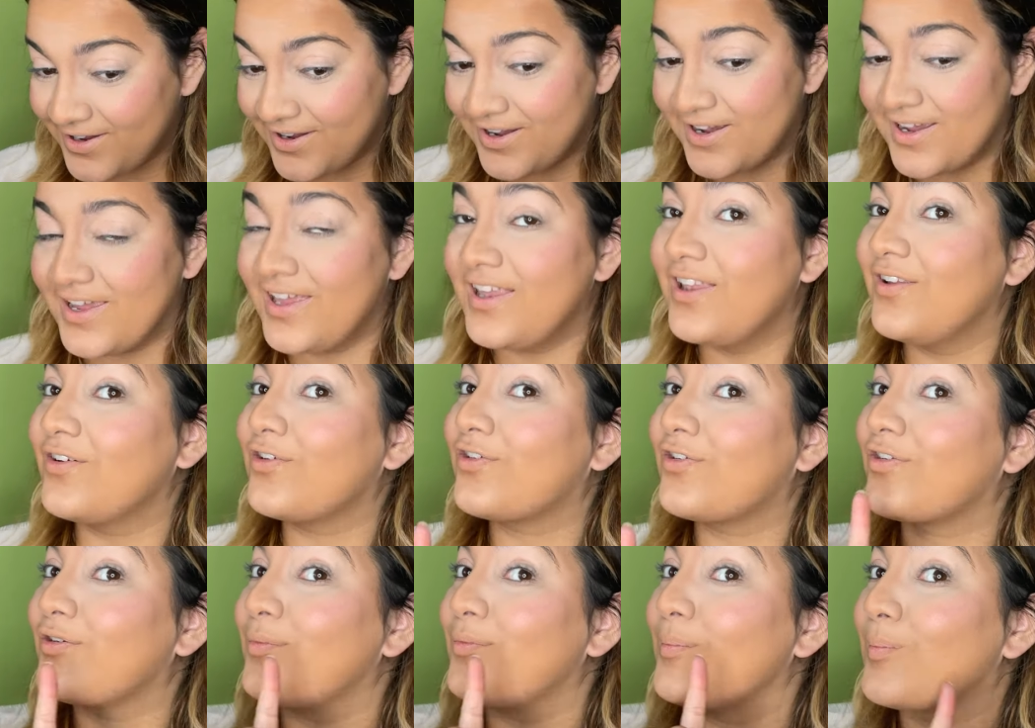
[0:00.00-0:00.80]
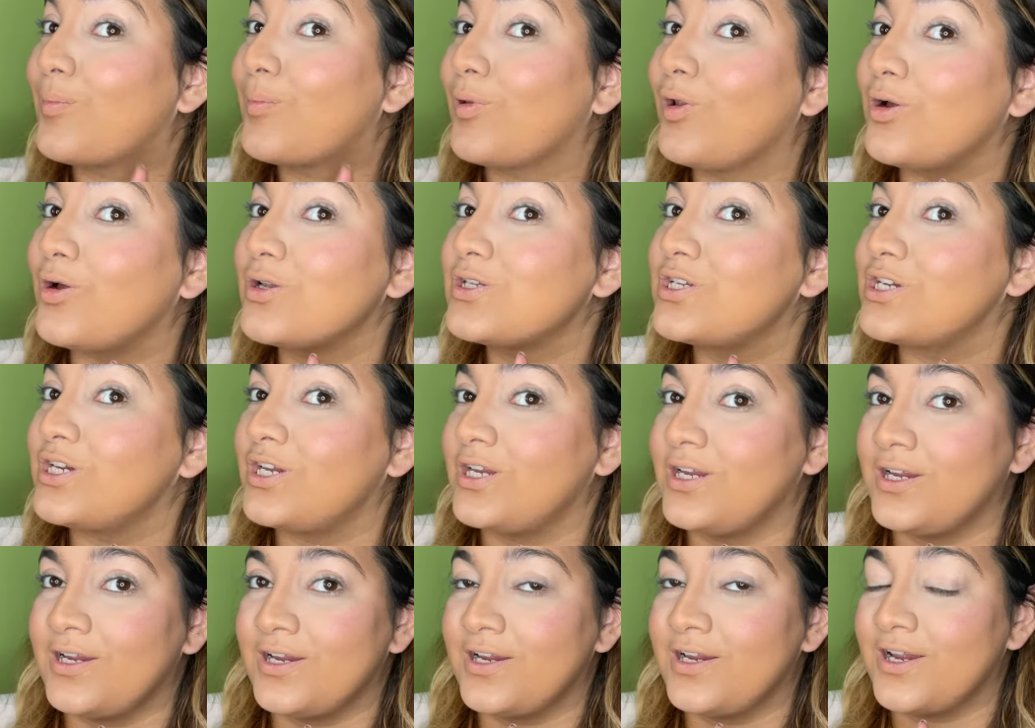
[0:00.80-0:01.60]
It looks
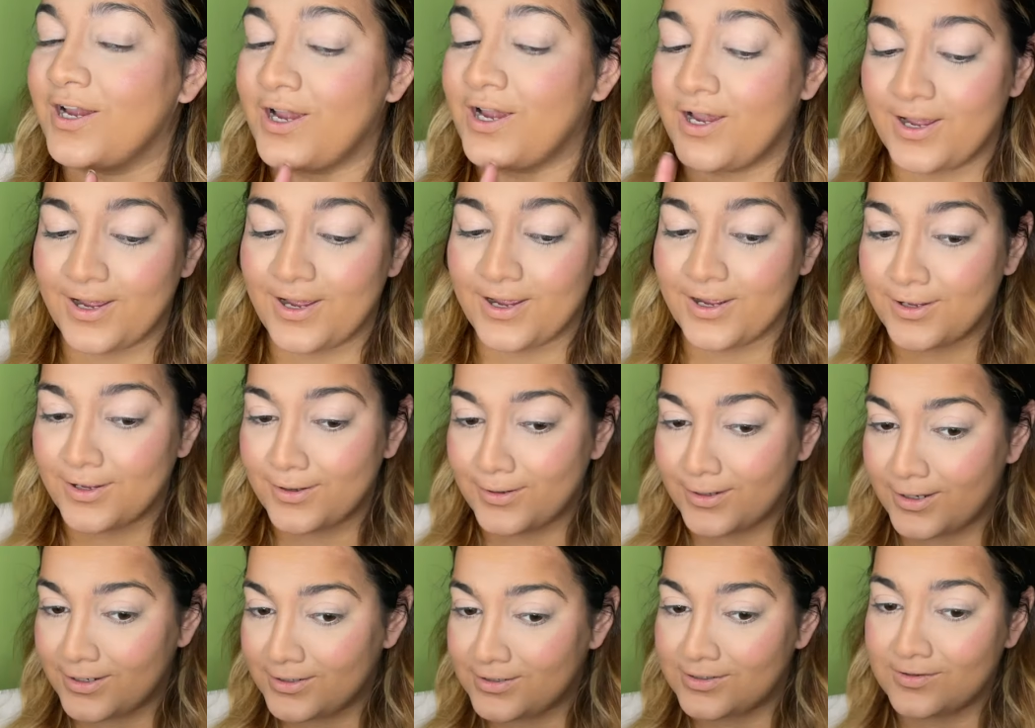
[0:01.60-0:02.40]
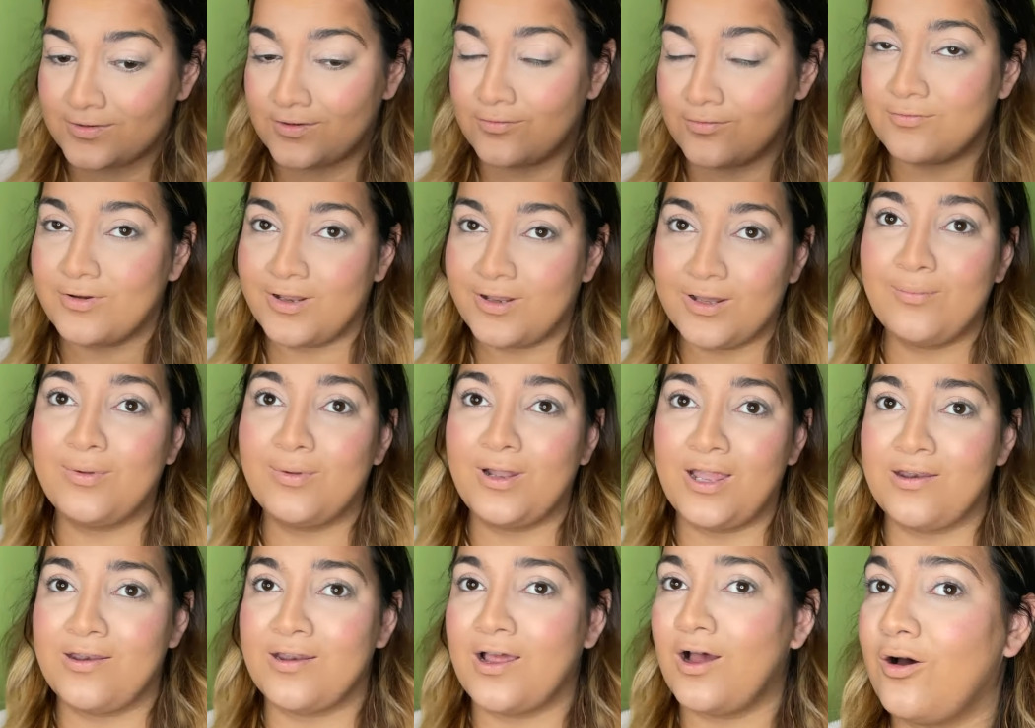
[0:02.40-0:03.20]
blotchy. Uh, it doesn't really
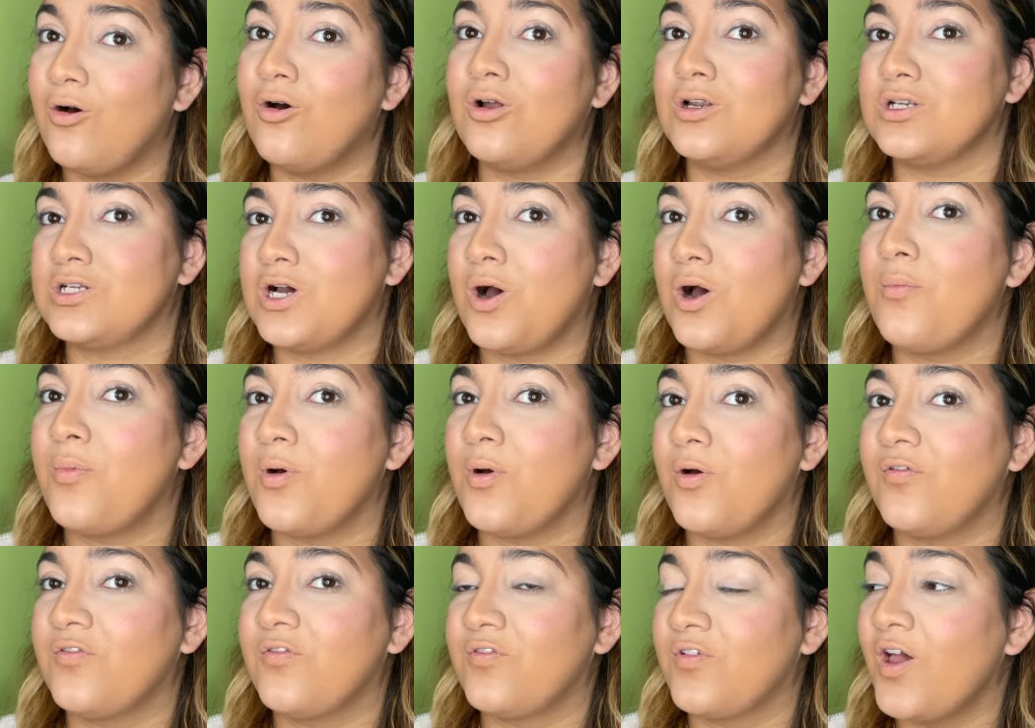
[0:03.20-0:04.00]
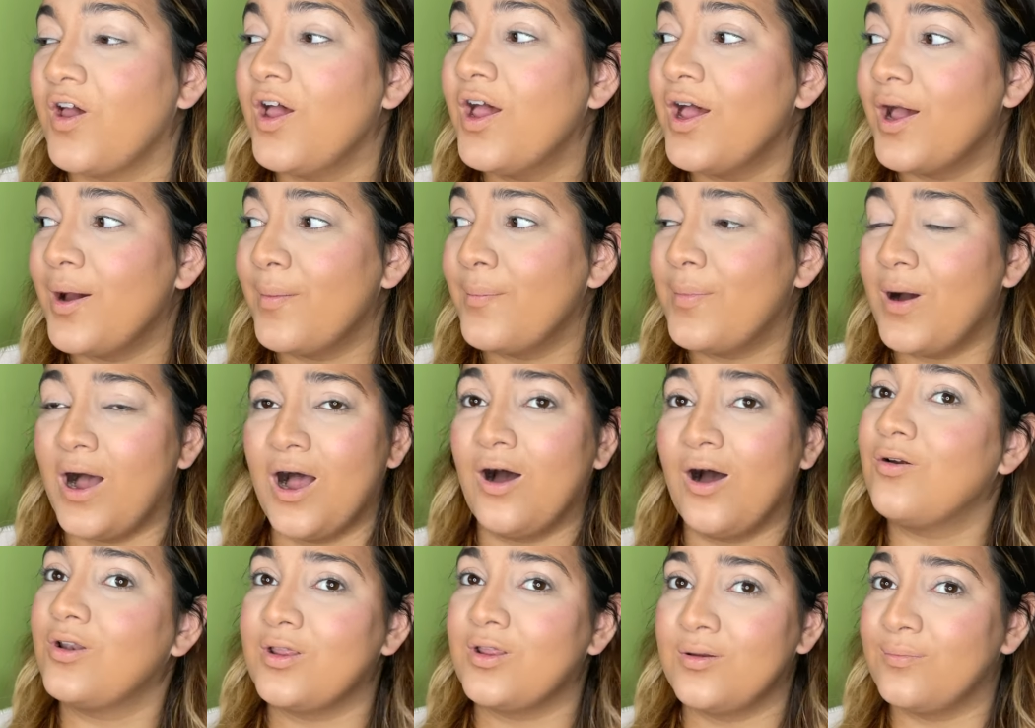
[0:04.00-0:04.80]
blend on top of
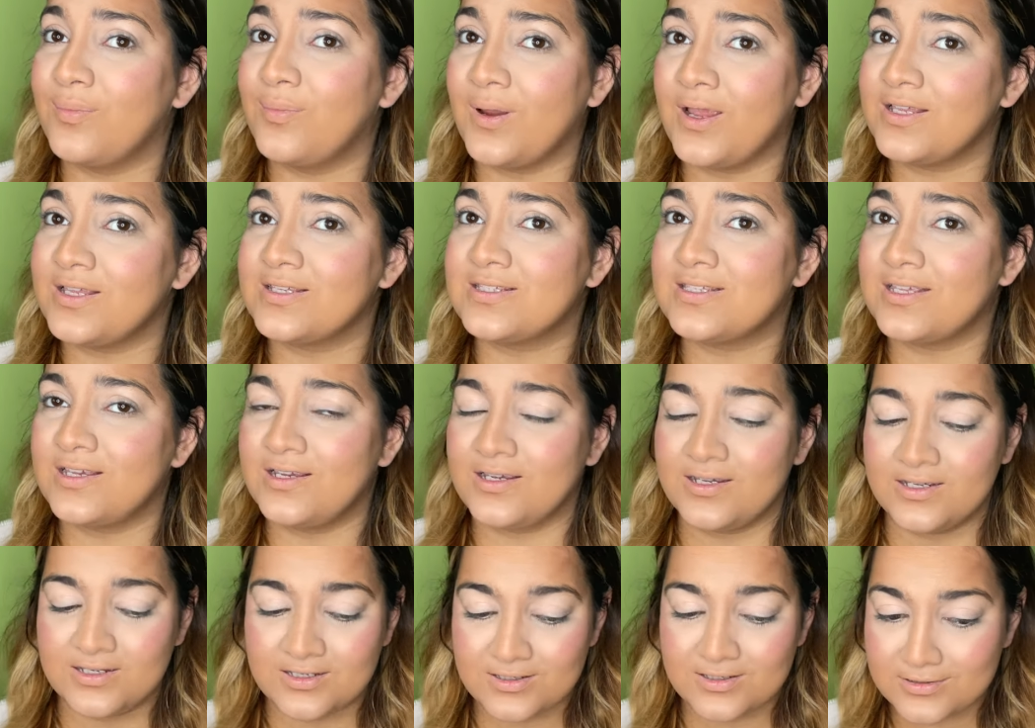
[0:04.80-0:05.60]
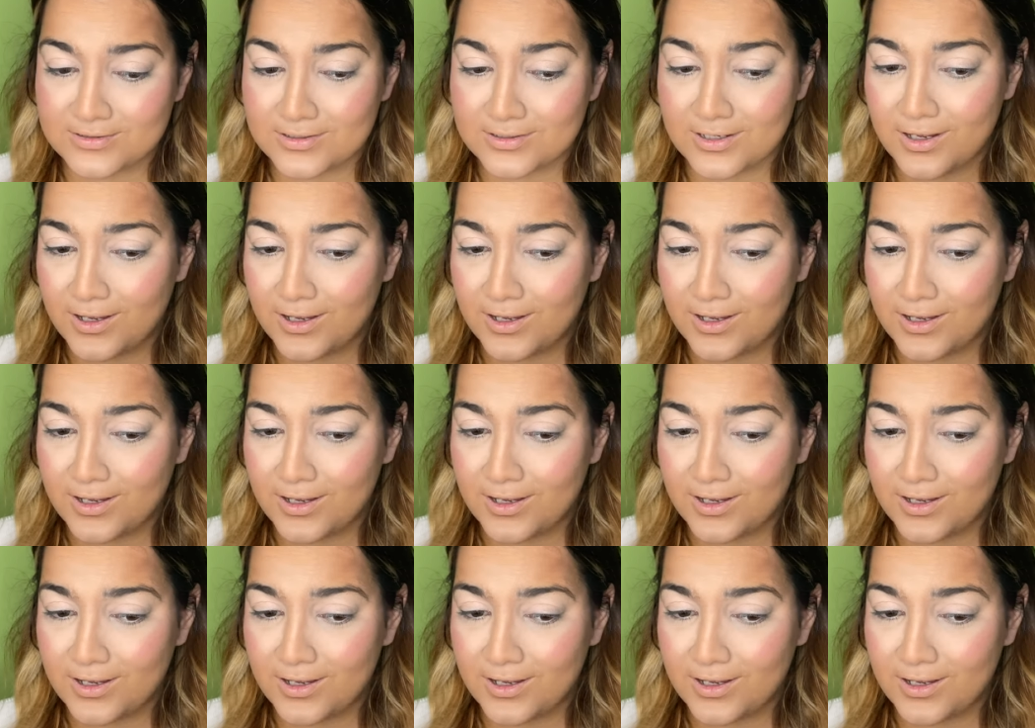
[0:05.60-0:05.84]
powdered bases.